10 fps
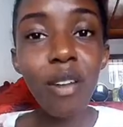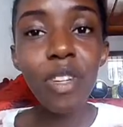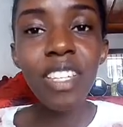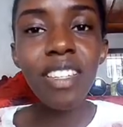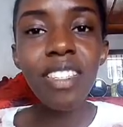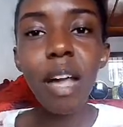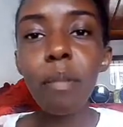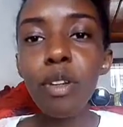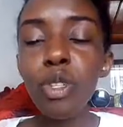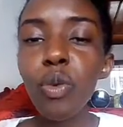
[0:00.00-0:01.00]
which is
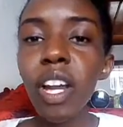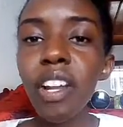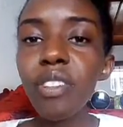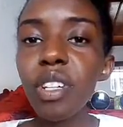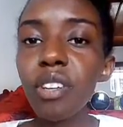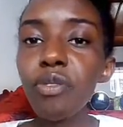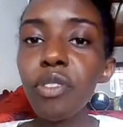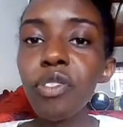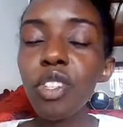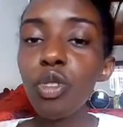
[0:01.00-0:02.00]
about
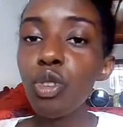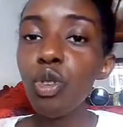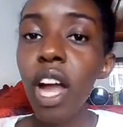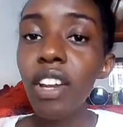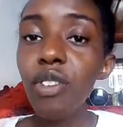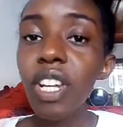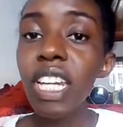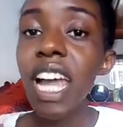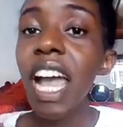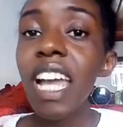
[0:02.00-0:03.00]
150 to 200,